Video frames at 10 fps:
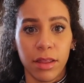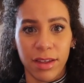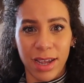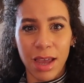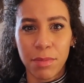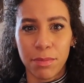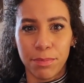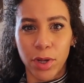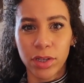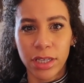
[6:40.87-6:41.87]
They come in
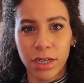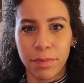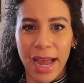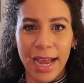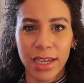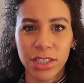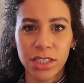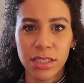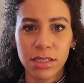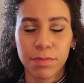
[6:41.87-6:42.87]
bulkier
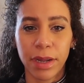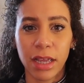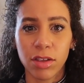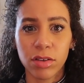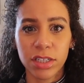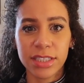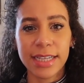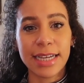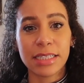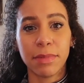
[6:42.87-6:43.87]
packages, but you could just
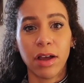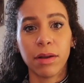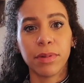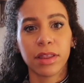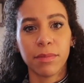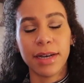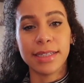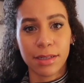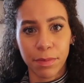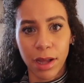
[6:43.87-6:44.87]
take some out and put them in a
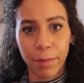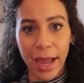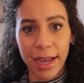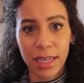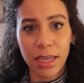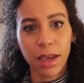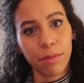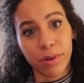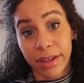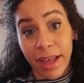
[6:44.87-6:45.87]
Ziploc baggie
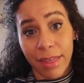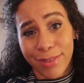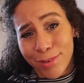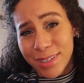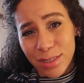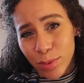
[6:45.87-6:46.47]
and bring that through as